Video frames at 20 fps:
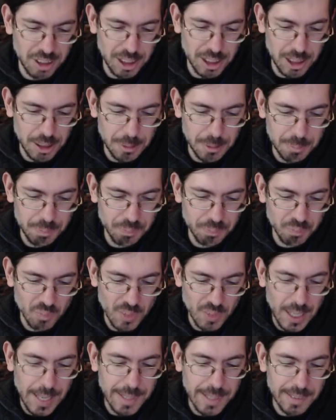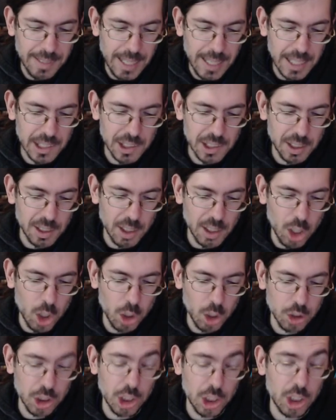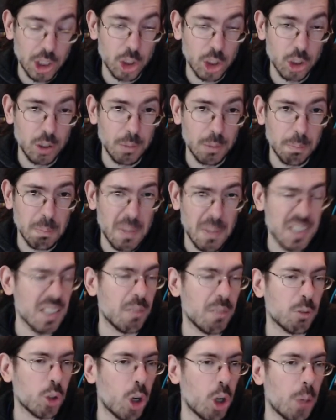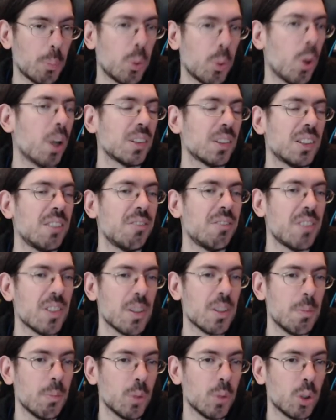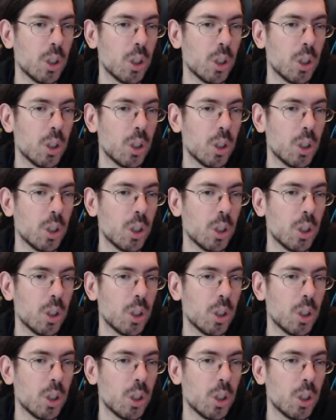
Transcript: I liked all the massive corporativism,